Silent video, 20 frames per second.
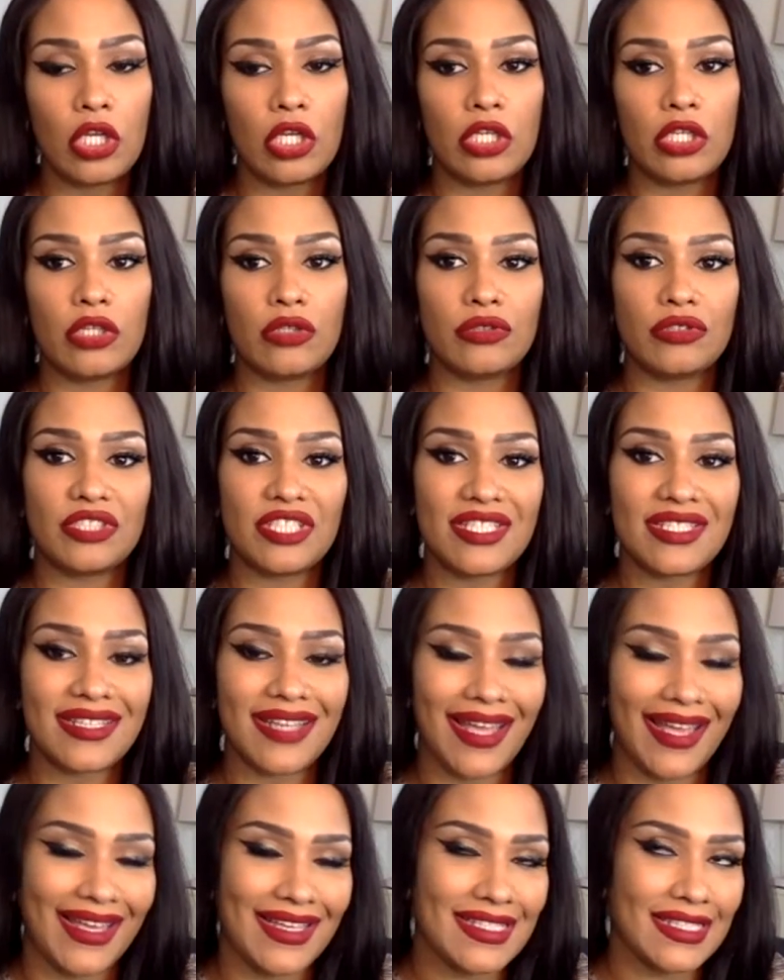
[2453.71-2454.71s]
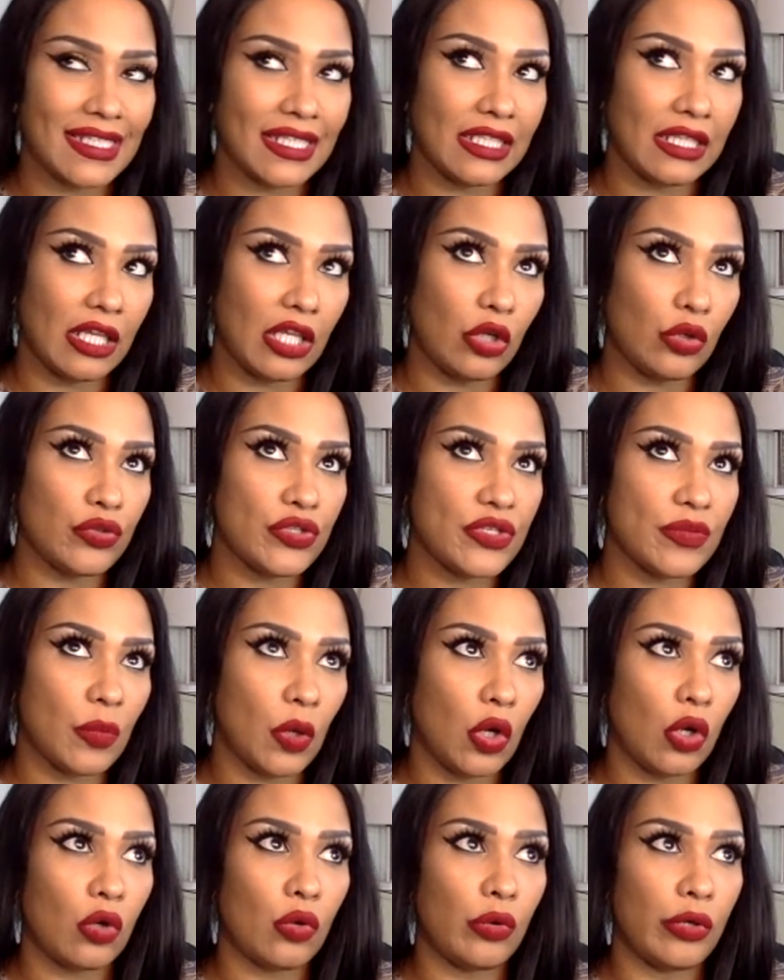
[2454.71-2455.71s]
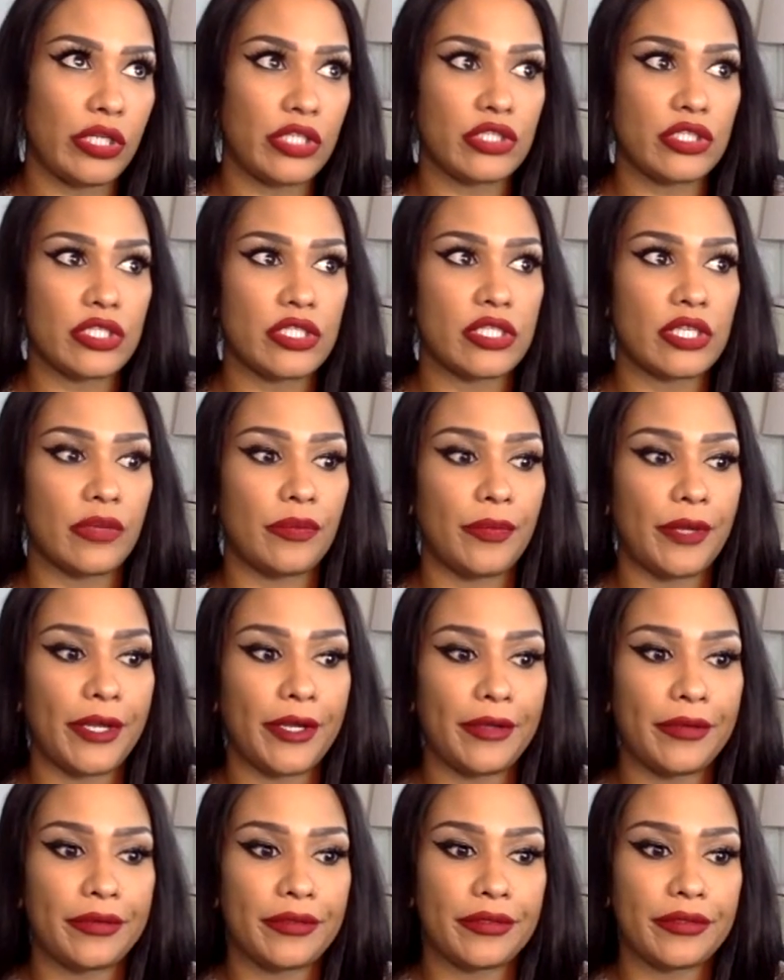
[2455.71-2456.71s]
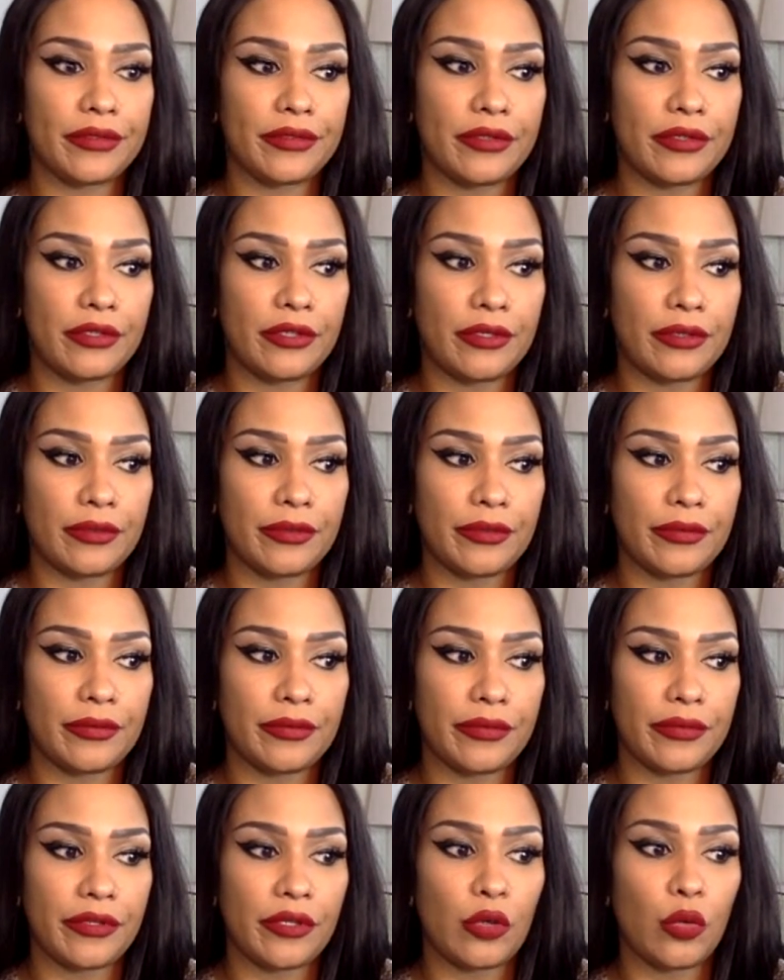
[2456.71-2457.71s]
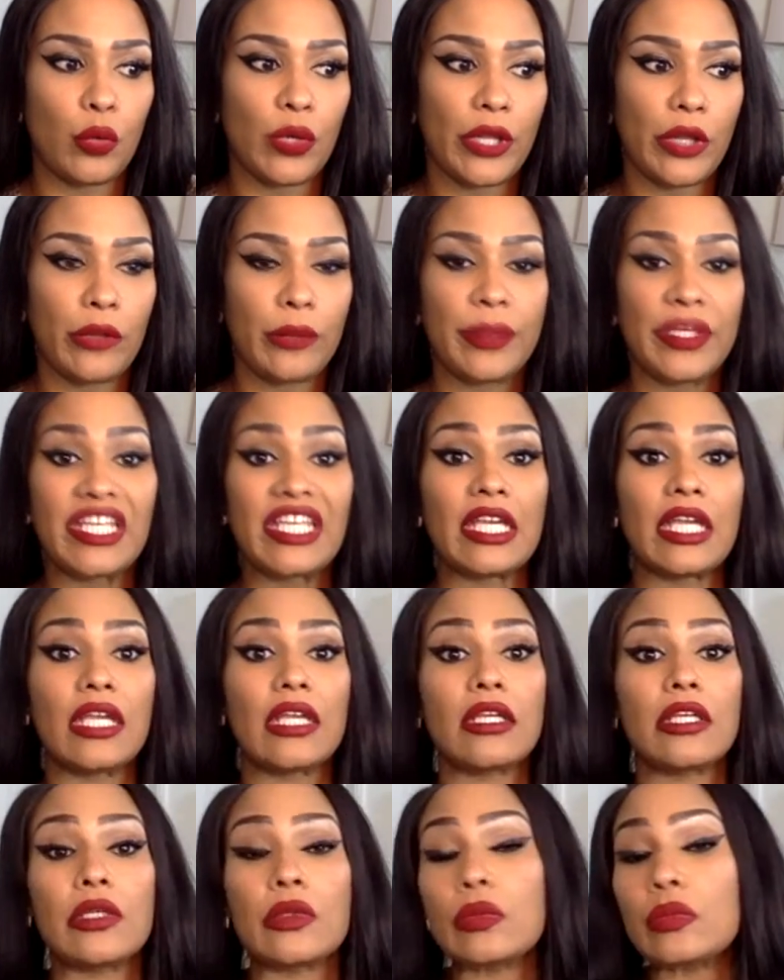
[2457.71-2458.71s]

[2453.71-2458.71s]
You know, just asking little small questions about, you know, their well-being.